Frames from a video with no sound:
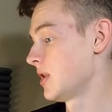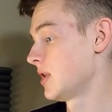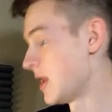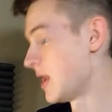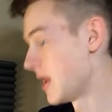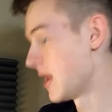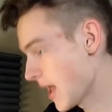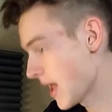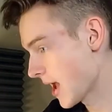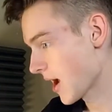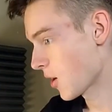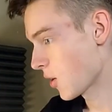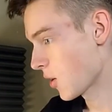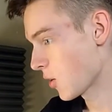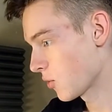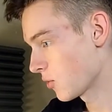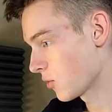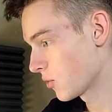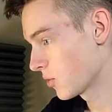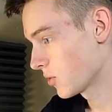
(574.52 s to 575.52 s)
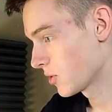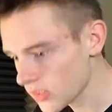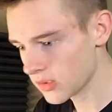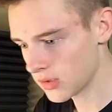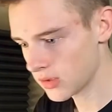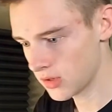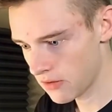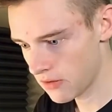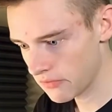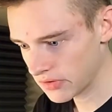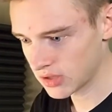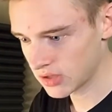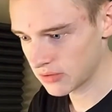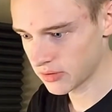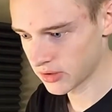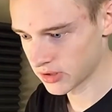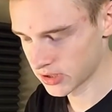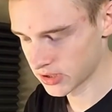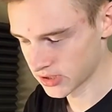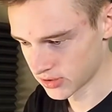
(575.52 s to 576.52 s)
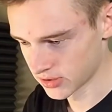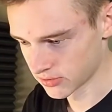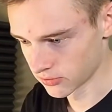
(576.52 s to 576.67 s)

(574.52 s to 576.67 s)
Now, everything about this is